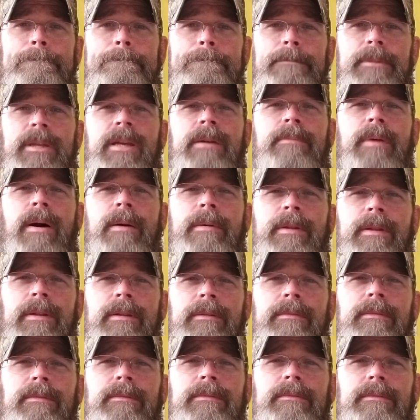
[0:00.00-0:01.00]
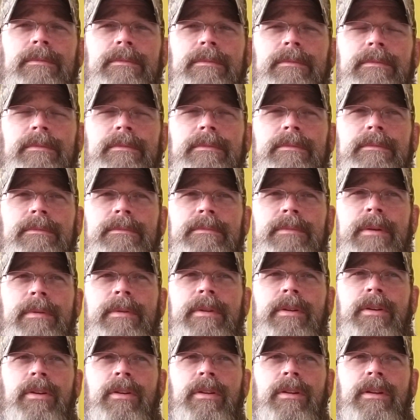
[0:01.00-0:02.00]
Yeah, probably
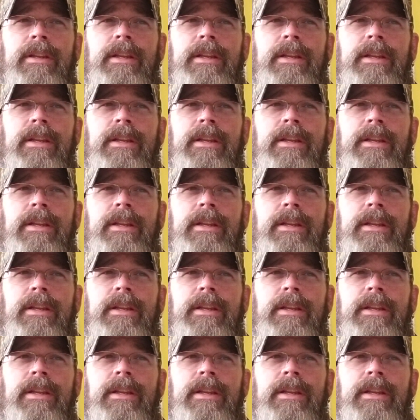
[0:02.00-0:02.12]
the early